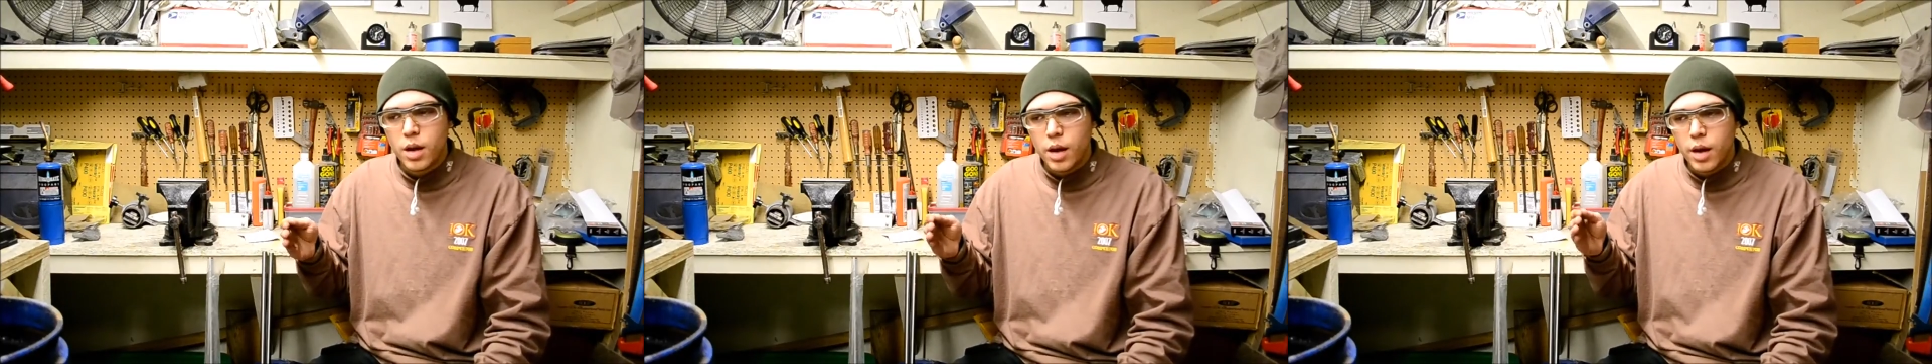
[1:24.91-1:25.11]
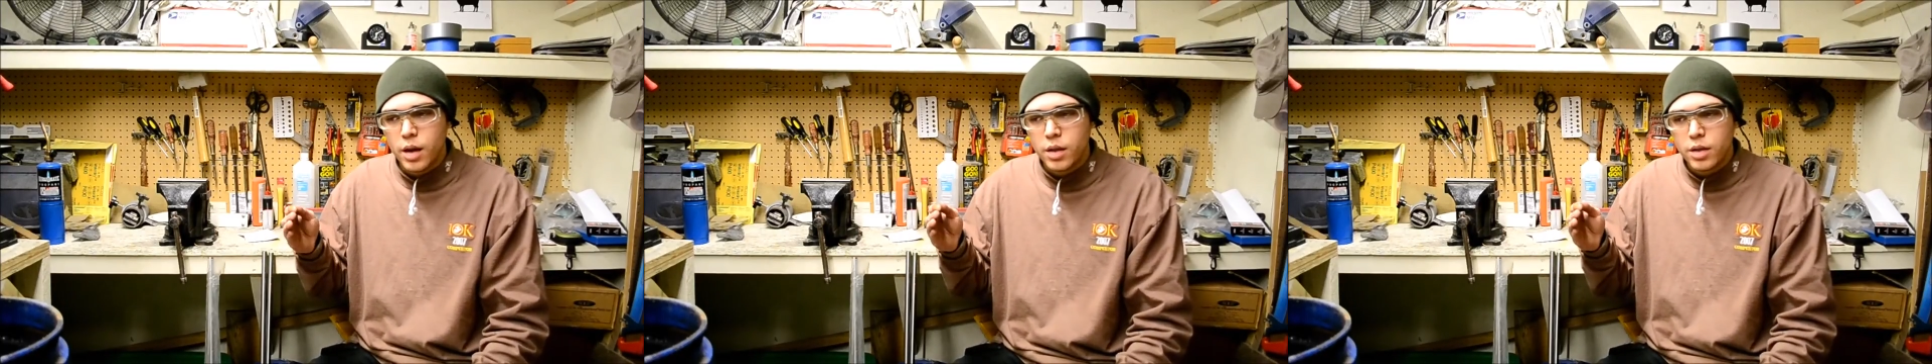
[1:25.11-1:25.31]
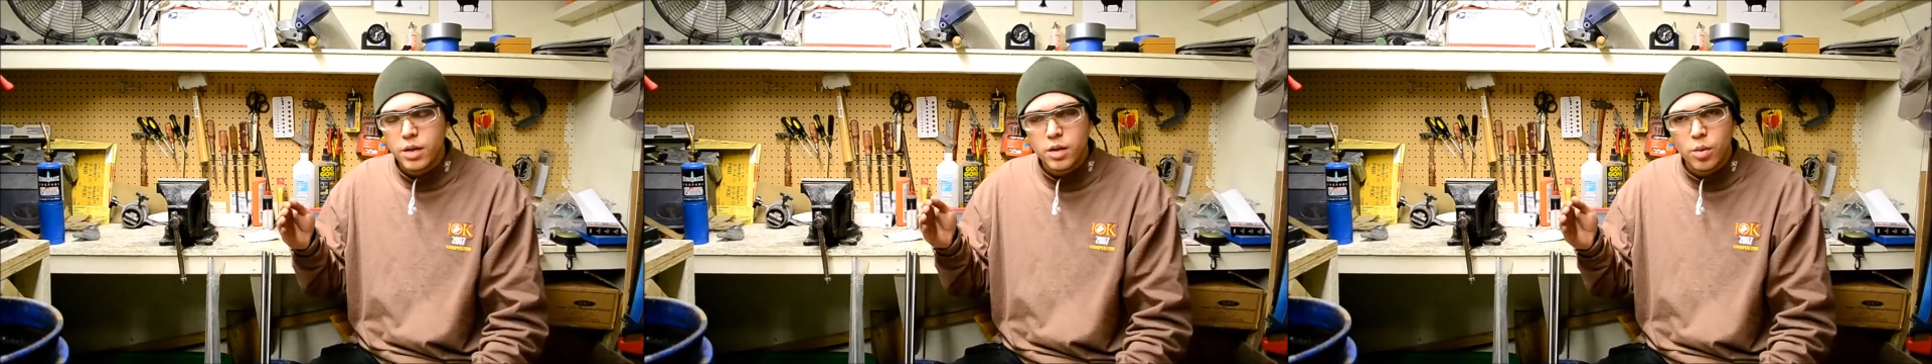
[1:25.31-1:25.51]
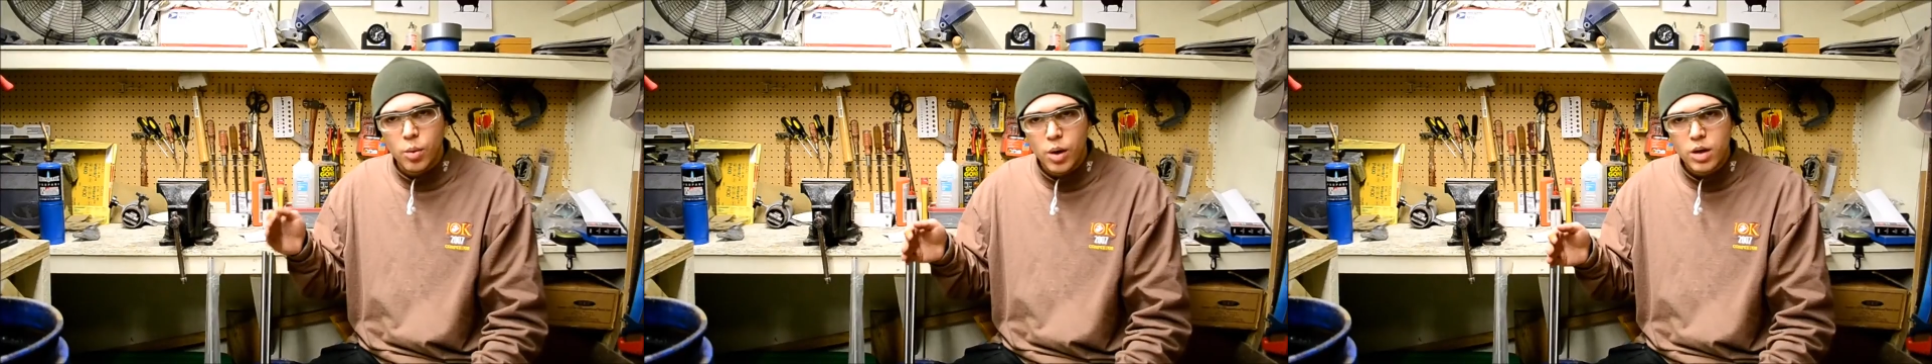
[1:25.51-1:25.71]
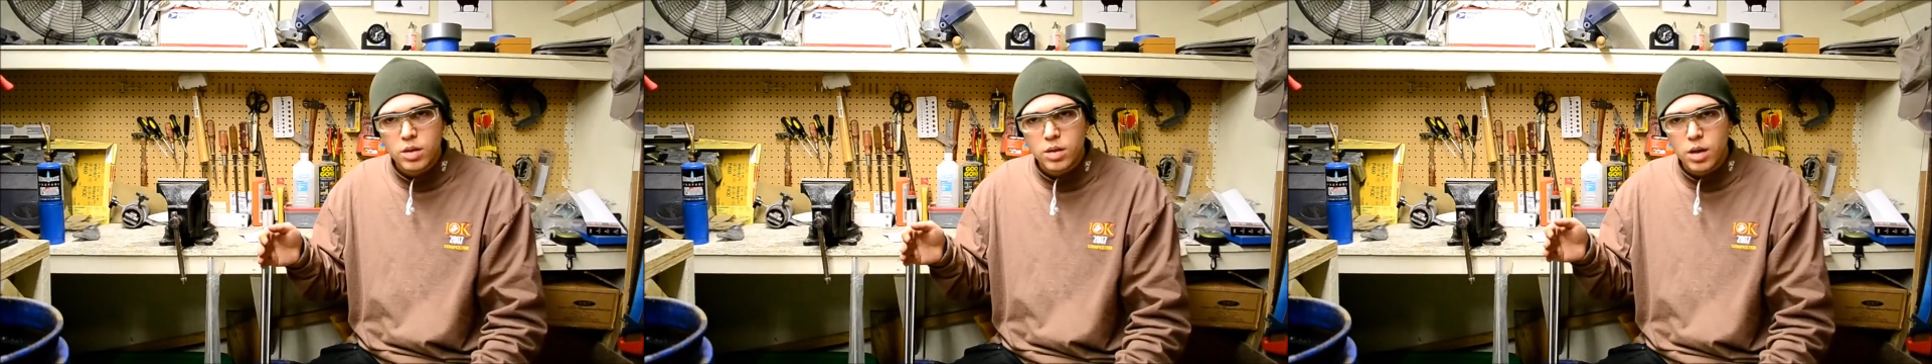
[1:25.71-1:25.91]
and then a
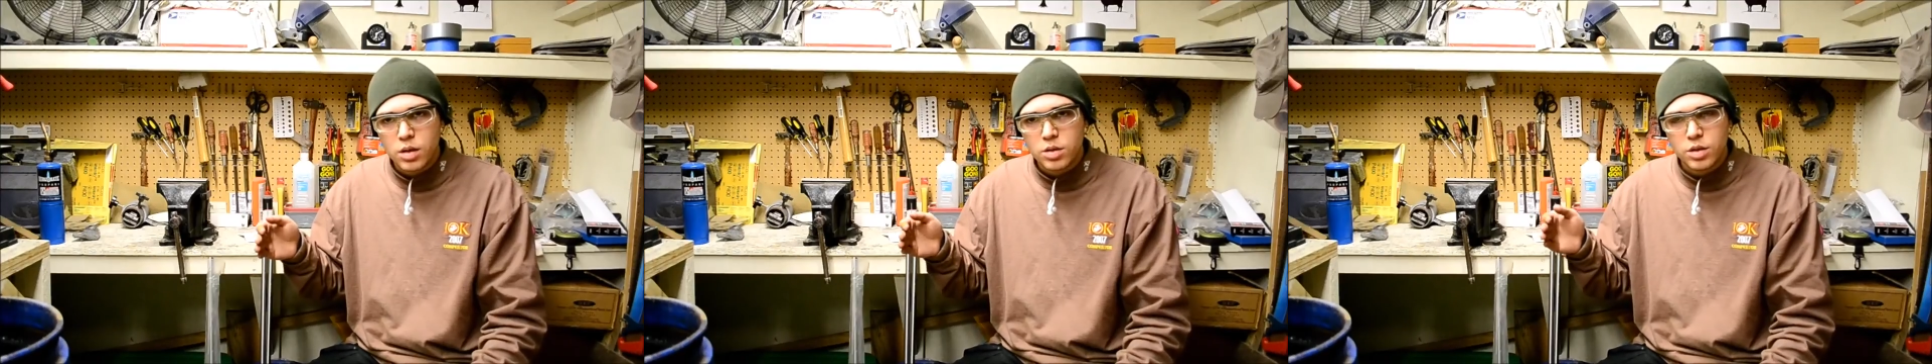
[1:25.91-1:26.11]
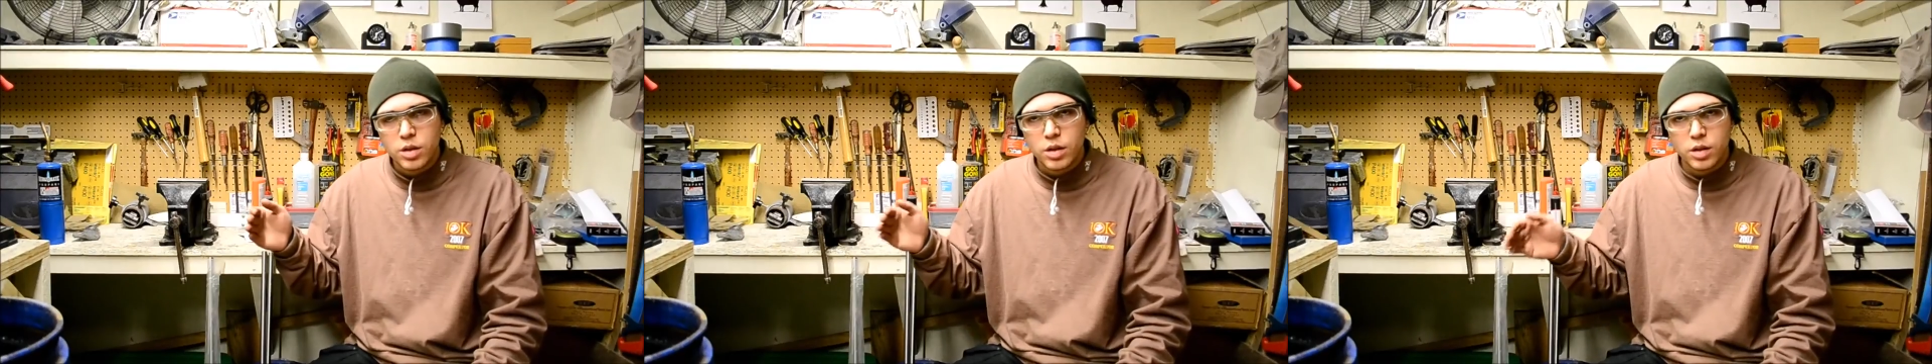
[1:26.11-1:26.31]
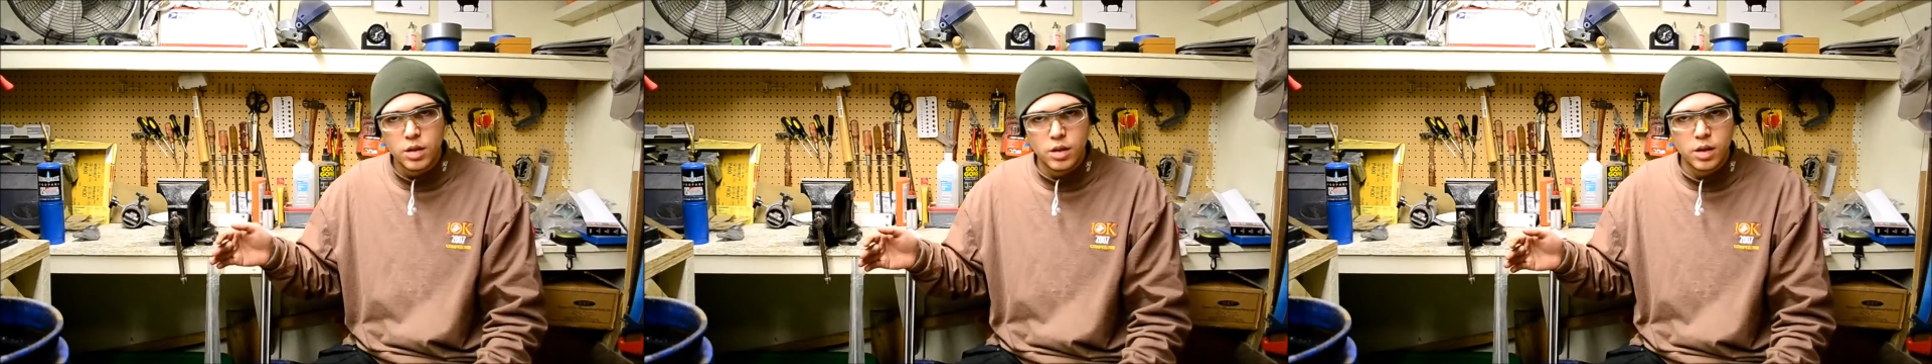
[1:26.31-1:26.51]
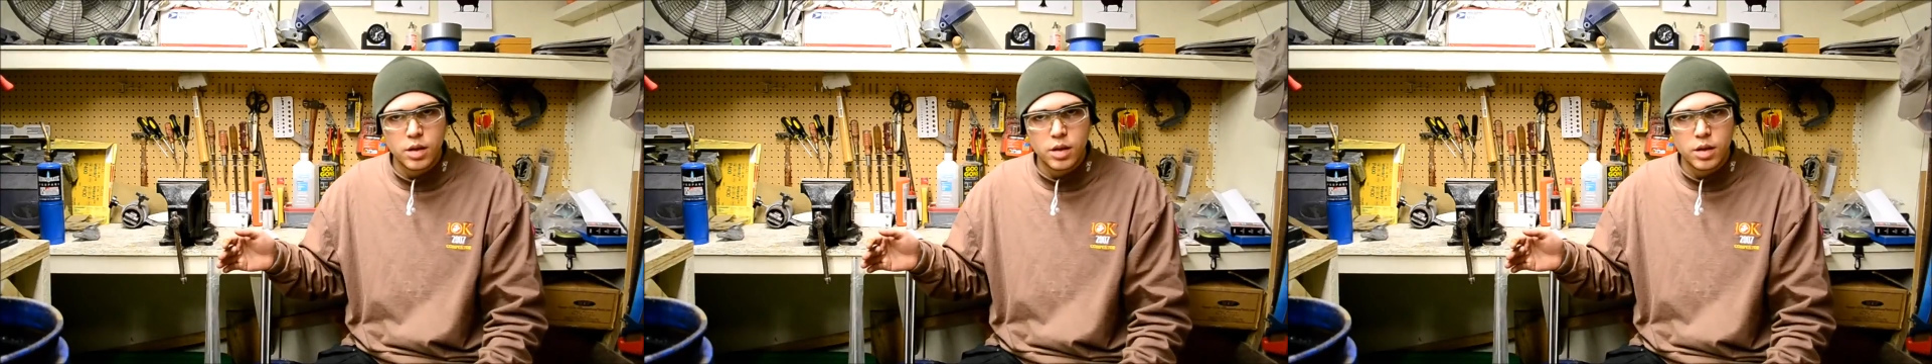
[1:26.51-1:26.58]
wakizashi, and then a